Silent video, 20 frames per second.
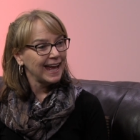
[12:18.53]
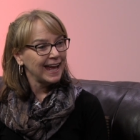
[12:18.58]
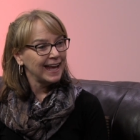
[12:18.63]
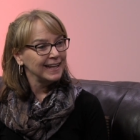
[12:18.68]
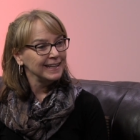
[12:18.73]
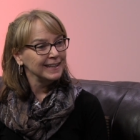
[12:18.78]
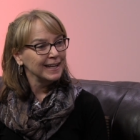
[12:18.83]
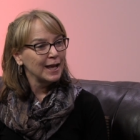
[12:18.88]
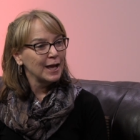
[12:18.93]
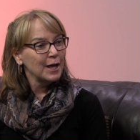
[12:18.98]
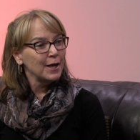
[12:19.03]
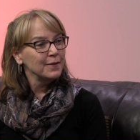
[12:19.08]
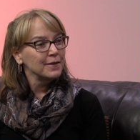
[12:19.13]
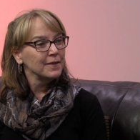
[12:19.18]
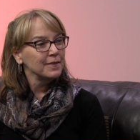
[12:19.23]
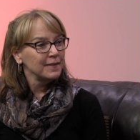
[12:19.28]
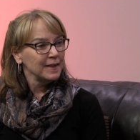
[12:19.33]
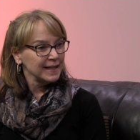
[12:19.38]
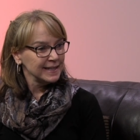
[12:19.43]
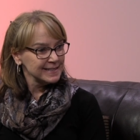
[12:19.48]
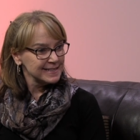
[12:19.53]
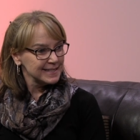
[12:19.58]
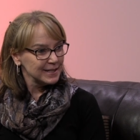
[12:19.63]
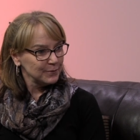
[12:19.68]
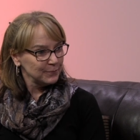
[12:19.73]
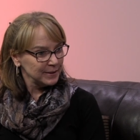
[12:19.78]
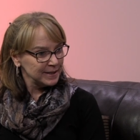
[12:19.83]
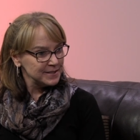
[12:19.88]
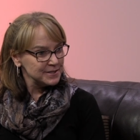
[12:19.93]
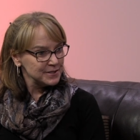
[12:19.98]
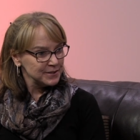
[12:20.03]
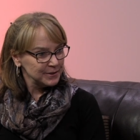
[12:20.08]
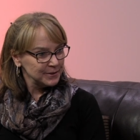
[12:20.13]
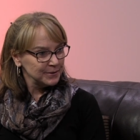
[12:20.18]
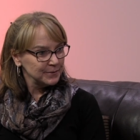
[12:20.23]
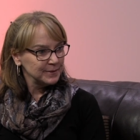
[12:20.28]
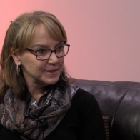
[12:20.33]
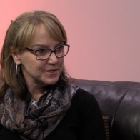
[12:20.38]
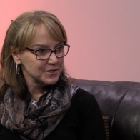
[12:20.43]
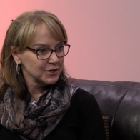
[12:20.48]
and yes. the things that we do
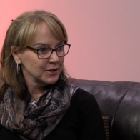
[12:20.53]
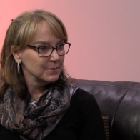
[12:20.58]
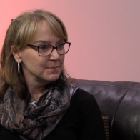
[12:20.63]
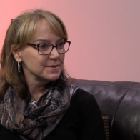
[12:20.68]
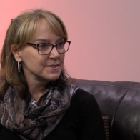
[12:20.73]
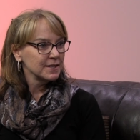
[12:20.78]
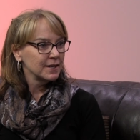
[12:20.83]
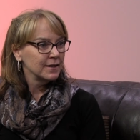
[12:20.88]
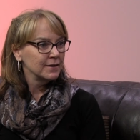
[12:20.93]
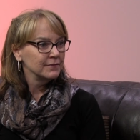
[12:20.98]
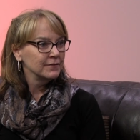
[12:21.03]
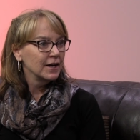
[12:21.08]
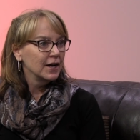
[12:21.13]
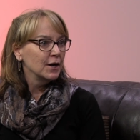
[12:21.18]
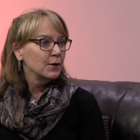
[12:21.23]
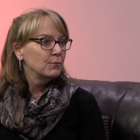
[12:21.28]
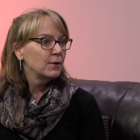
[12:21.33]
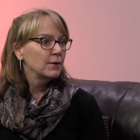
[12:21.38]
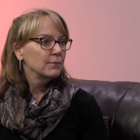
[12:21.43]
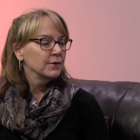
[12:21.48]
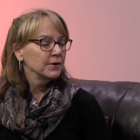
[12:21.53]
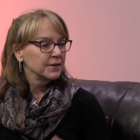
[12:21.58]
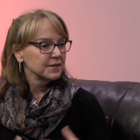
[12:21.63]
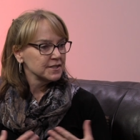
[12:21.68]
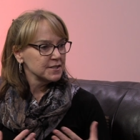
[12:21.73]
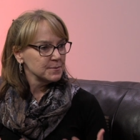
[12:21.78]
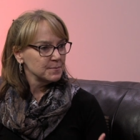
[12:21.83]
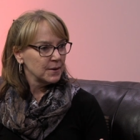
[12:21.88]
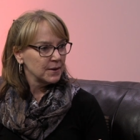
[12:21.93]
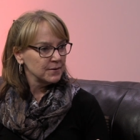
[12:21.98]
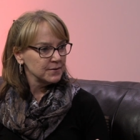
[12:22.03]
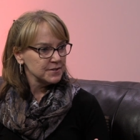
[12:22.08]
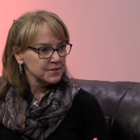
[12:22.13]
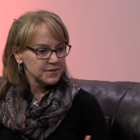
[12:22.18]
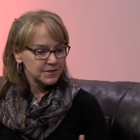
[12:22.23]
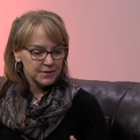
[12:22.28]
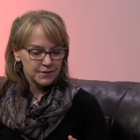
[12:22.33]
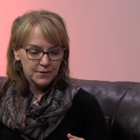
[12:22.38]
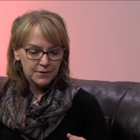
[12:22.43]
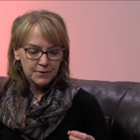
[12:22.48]
in terms of what we're exposed
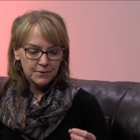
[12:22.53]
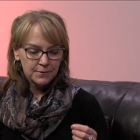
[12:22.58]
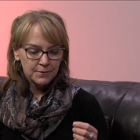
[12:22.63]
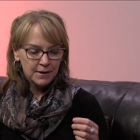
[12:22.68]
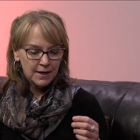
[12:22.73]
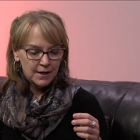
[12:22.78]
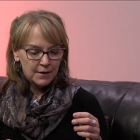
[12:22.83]
to,